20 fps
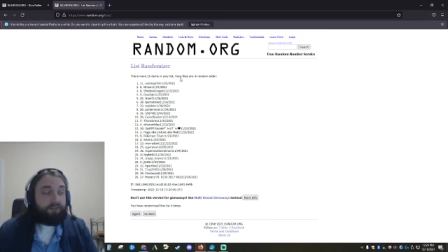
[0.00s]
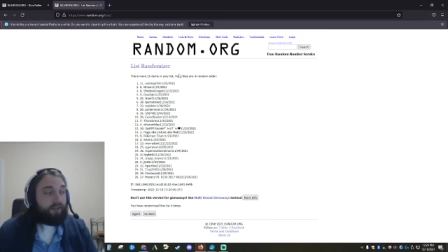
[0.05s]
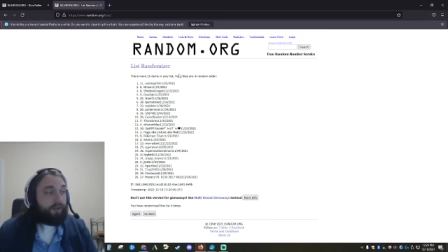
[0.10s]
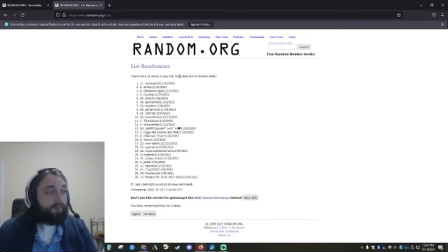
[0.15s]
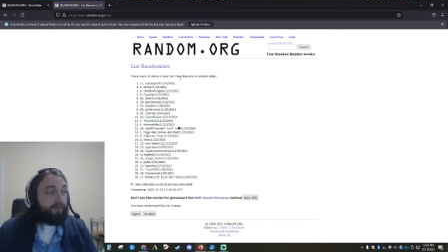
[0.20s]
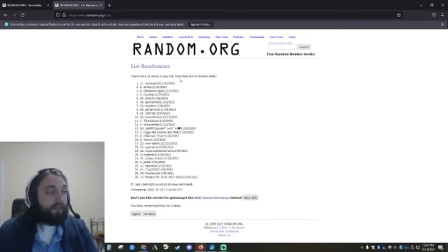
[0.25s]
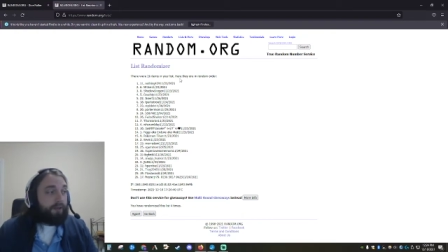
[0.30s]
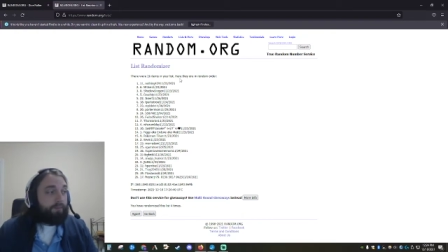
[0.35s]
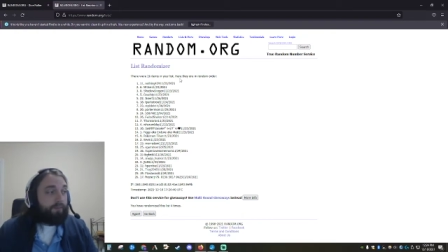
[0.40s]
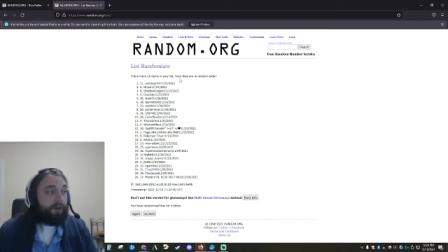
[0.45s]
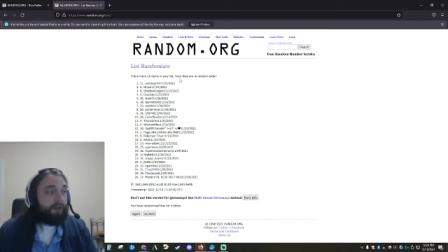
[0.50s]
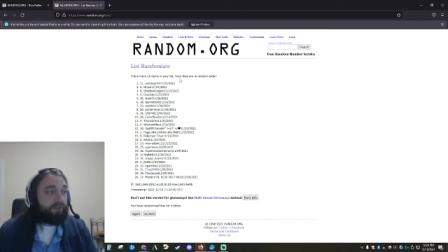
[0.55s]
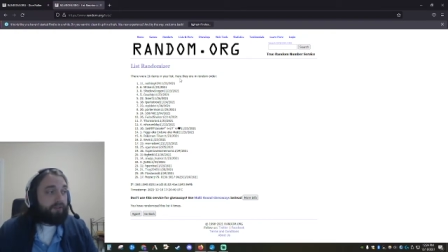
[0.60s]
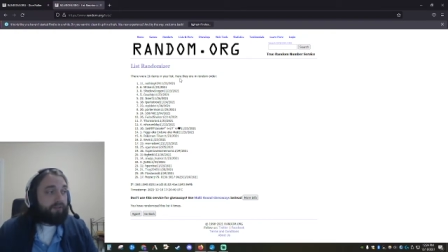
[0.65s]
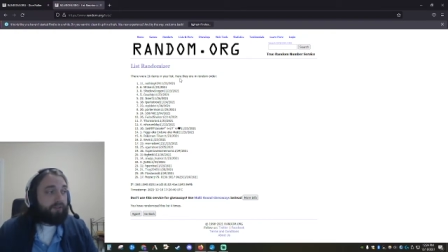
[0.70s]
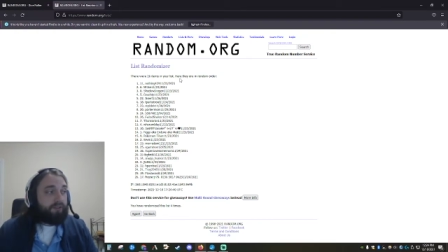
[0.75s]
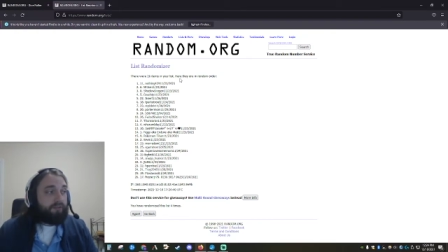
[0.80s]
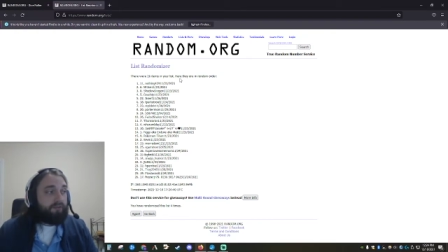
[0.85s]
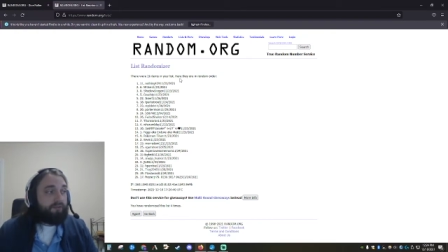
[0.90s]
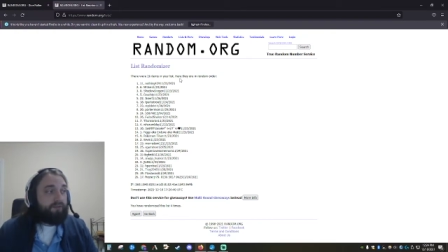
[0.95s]
I'm going to post
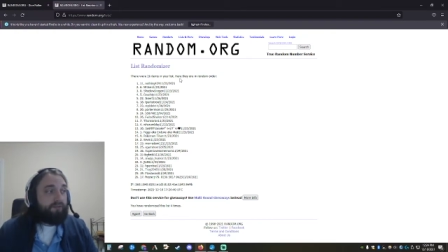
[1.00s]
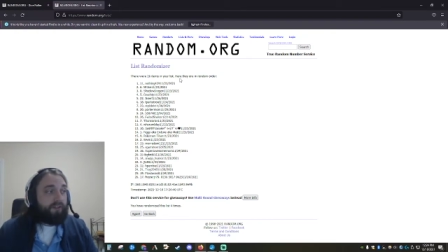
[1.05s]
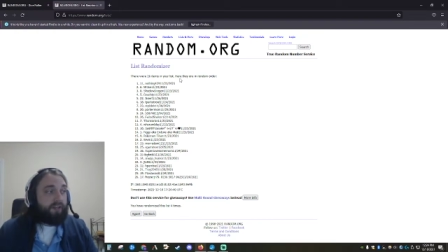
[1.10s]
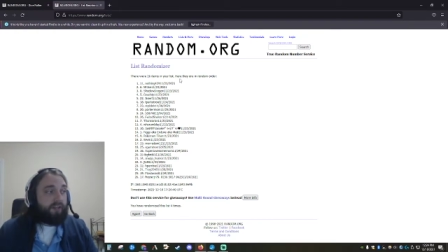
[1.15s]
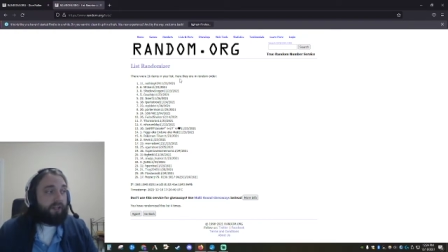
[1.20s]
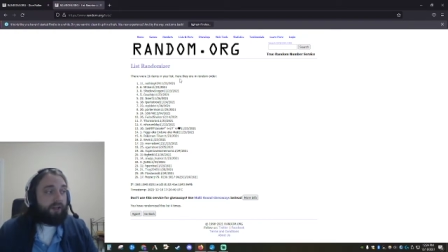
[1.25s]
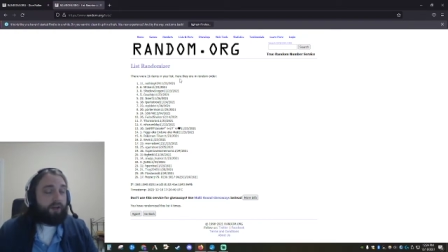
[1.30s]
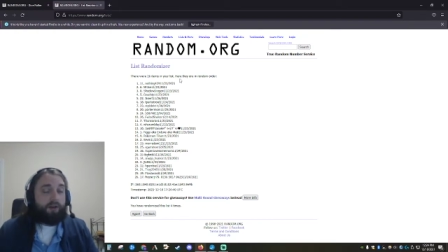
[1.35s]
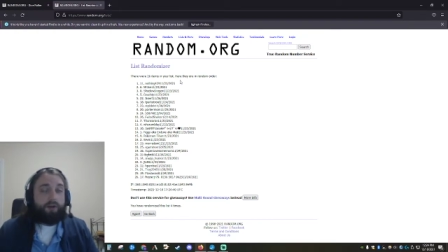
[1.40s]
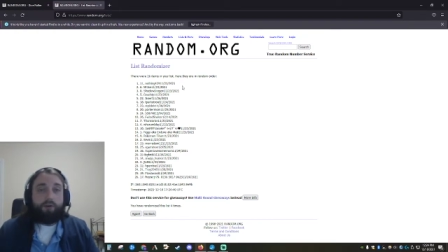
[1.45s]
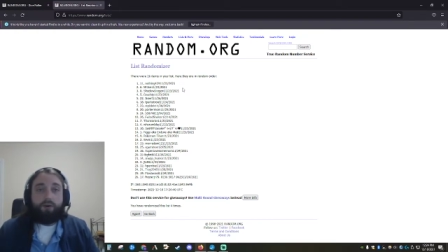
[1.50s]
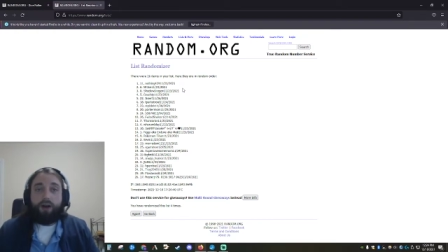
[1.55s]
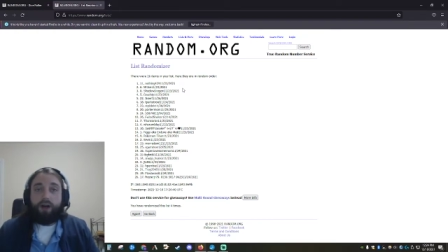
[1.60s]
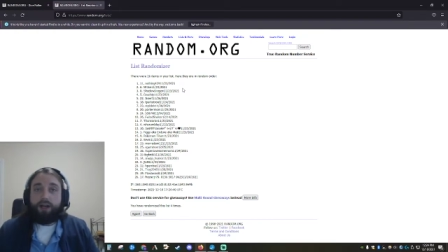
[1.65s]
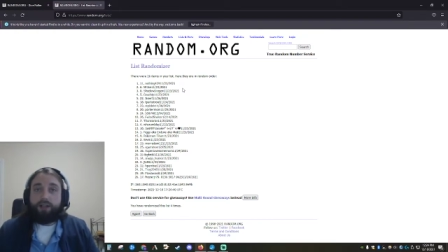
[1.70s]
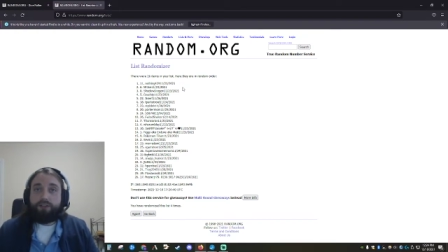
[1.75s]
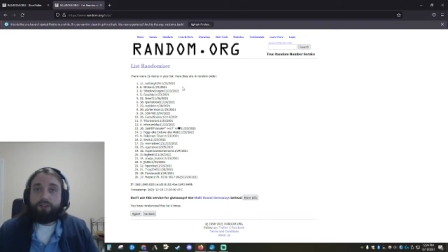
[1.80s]
this video uh,